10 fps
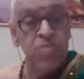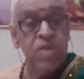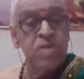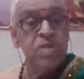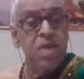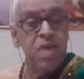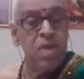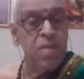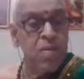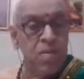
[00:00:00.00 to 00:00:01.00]
this is
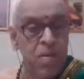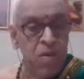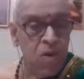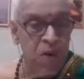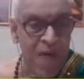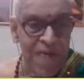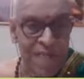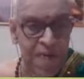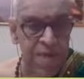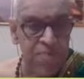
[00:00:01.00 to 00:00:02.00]
the
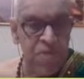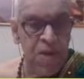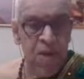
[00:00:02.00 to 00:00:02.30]
location